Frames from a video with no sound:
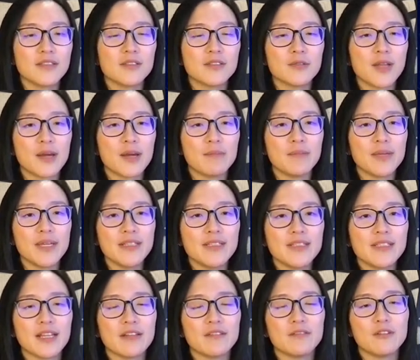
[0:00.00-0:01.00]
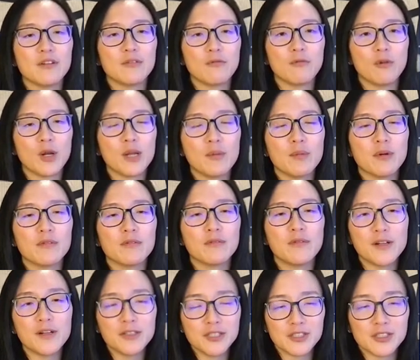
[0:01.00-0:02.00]
So that means that the whatever
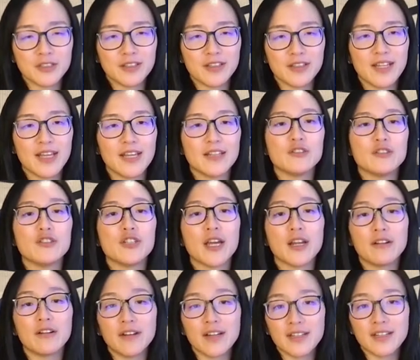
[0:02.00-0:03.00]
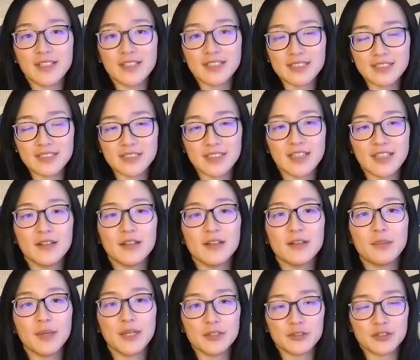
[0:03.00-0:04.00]
function that generated this
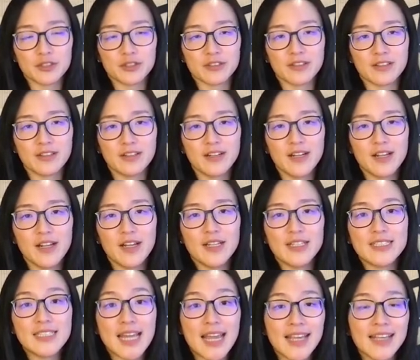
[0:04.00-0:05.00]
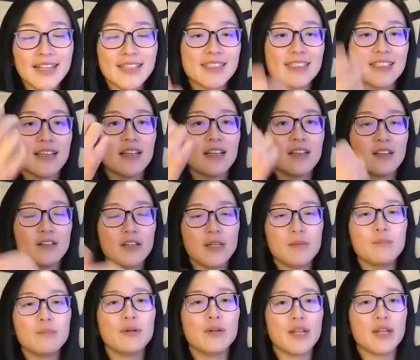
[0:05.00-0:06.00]
picture takes the
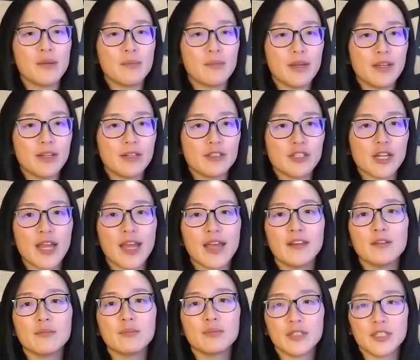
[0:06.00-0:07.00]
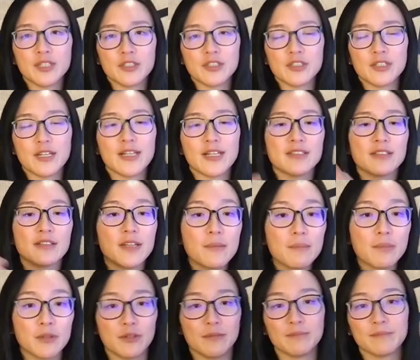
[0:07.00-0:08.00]
input image and the prediction as an
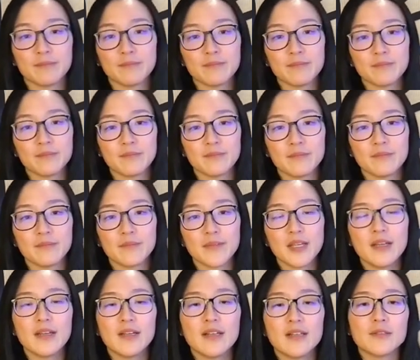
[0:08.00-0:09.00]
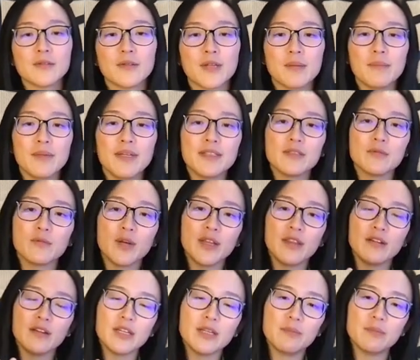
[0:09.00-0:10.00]
input. So that means
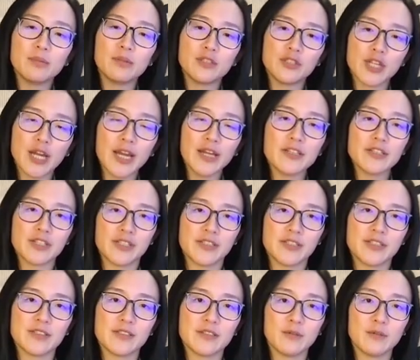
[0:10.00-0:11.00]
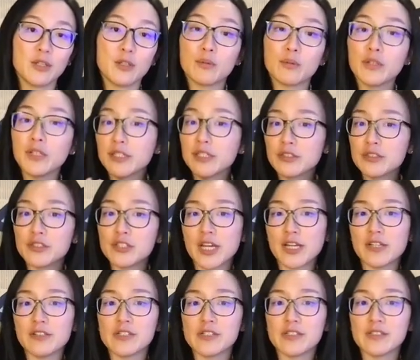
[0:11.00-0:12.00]
when the input changes, when the prediction
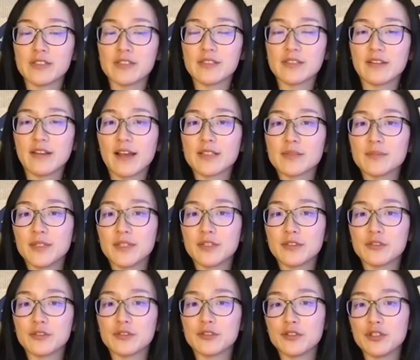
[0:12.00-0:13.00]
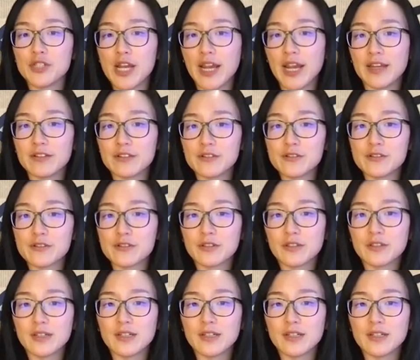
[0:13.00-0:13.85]
changes, the explanation should change.